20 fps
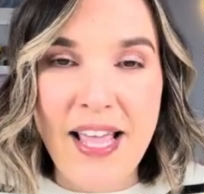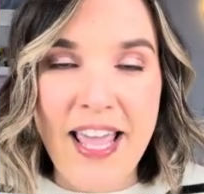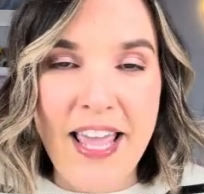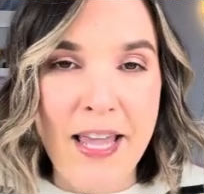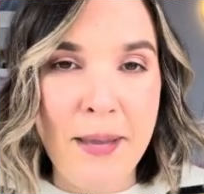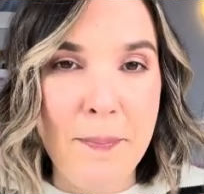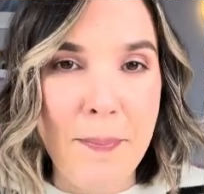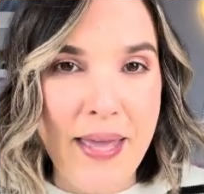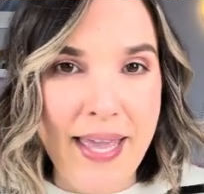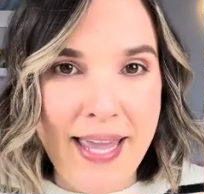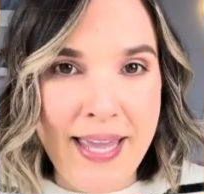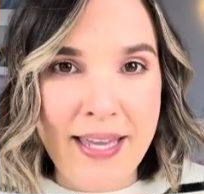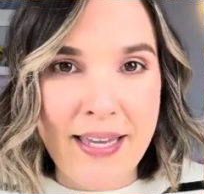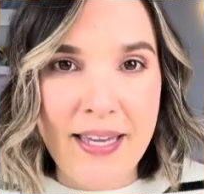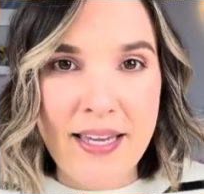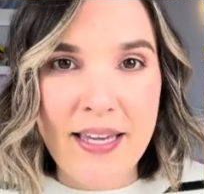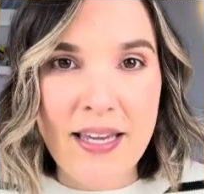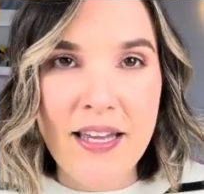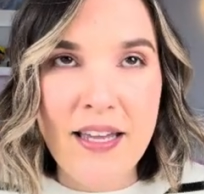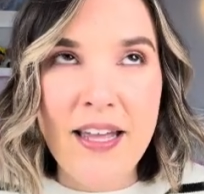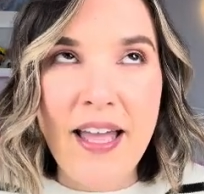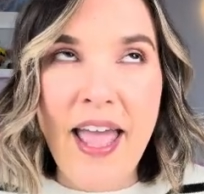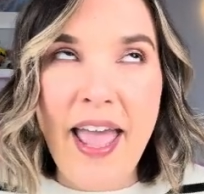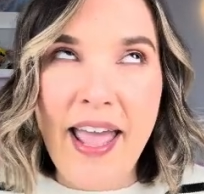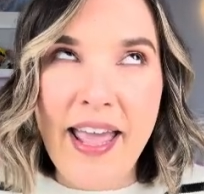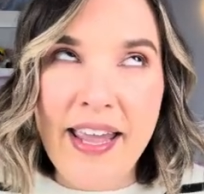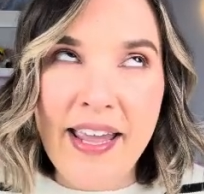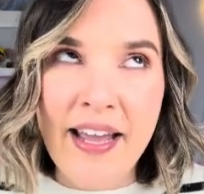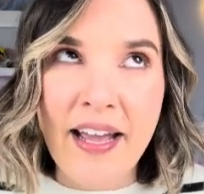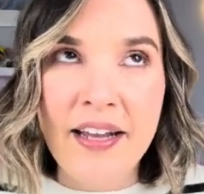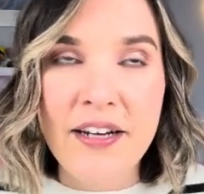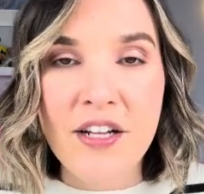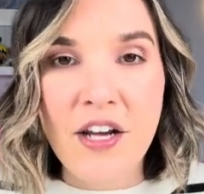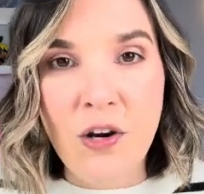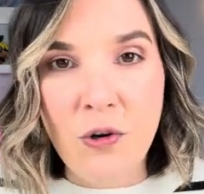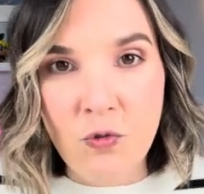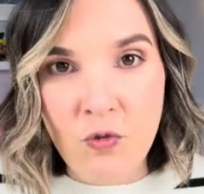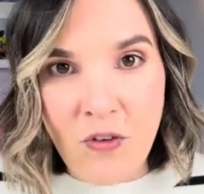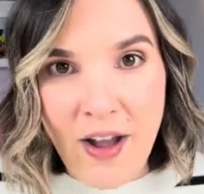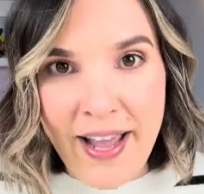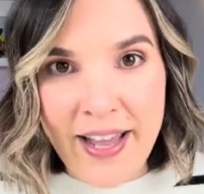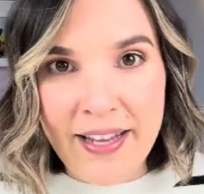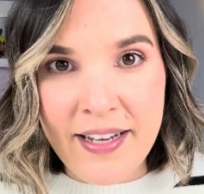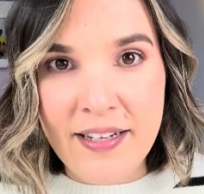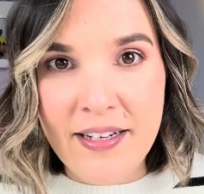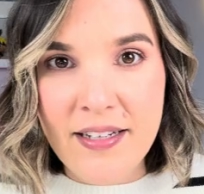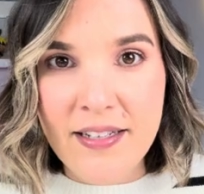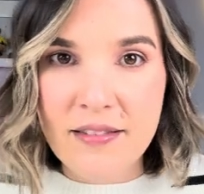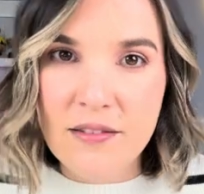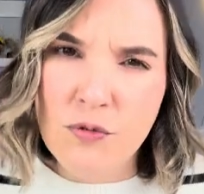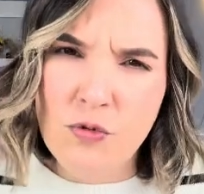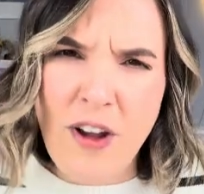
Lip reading: a pink and a red